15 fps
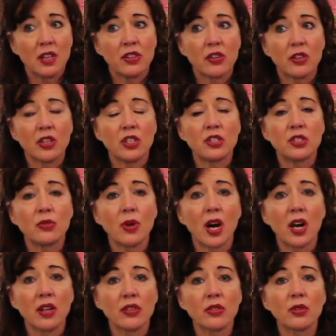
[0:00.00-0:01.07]
they're going to do
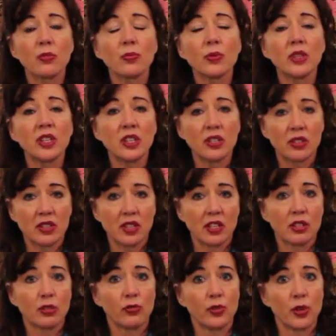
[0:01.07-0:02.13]
other really good
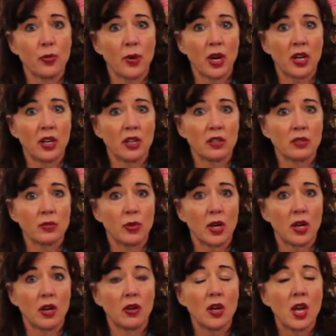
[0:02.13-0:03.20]
things for your body as
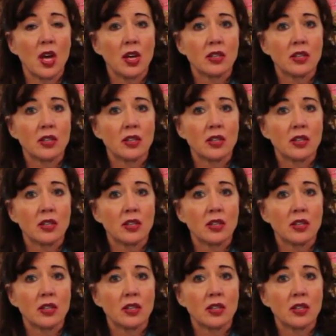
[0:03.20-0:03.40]
well.